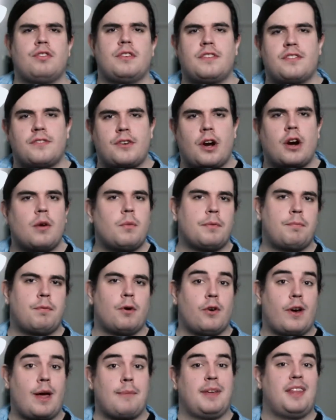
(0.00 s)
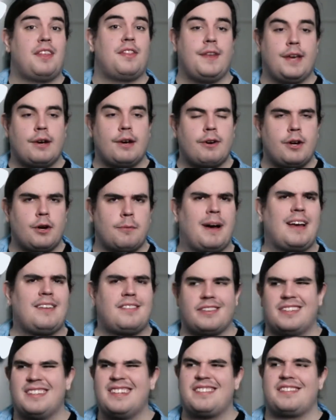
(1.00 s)
shouldn't start with programming theory or by
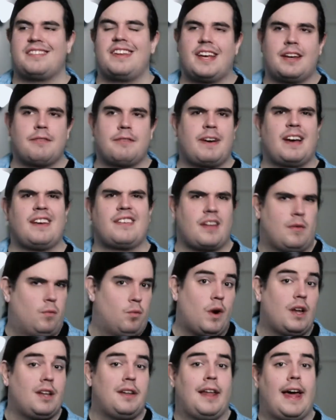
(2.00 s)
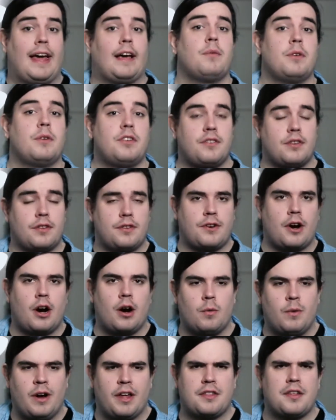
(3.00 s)
soliciting advice on what language to
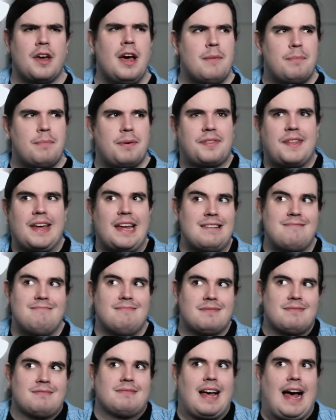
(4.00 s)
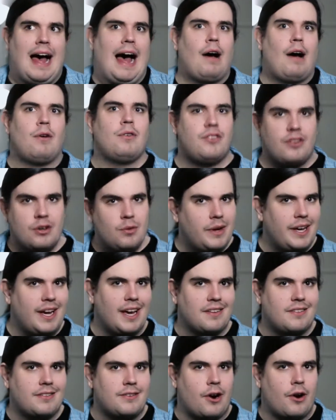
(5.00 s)
start with. But then, how do we
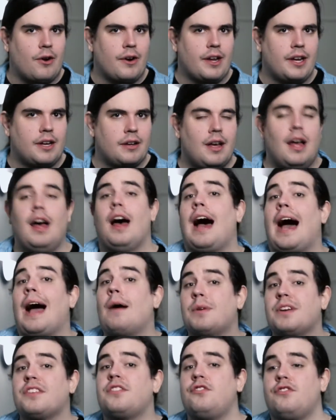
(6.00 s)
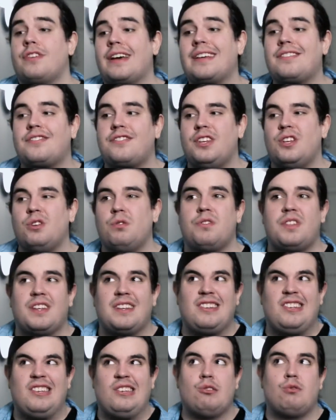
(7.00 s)
get started? I want to suggest to you
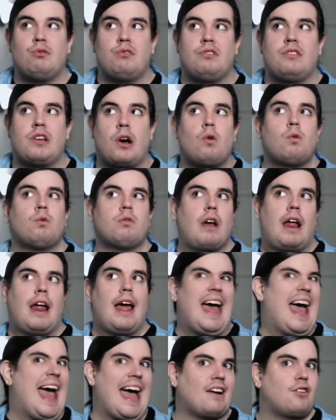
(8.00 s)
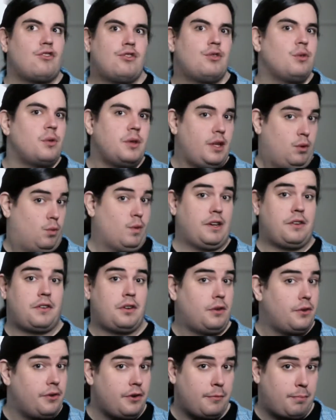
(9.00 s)
that you don't actually want
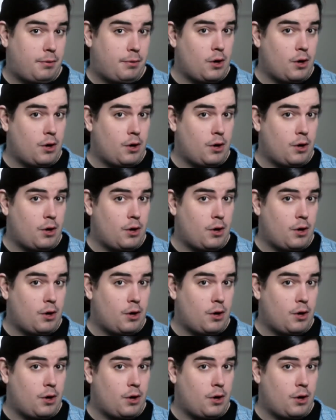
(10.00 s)
to learn to